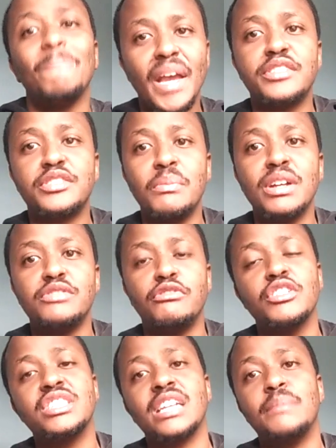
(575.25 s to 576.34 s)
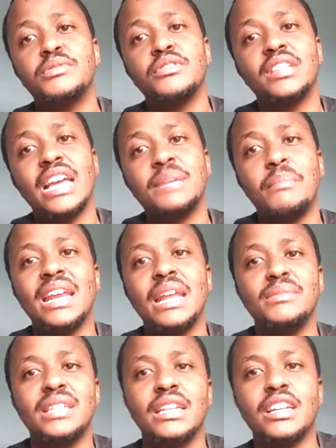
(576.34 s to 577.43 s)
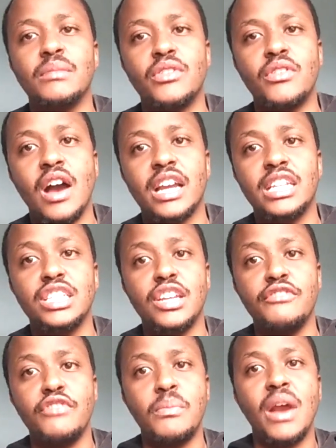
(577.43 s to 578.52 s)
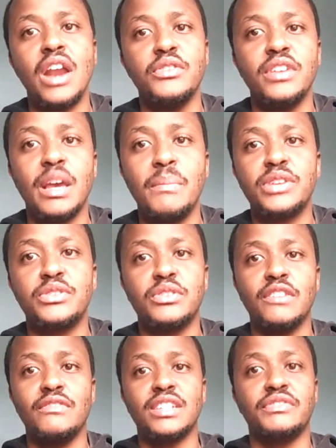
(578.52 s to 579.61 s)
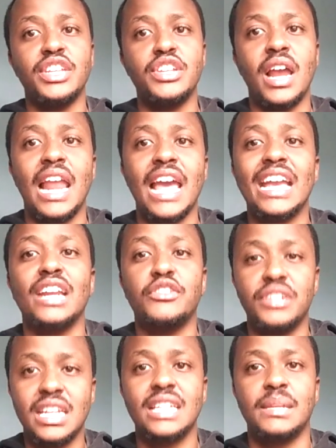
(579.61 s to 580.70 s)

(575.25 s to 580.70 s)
Thanks so much for watching up to the end. My name is Edygrim, the Rock DJ. If you're brand new here, make sure to give this video a like and consider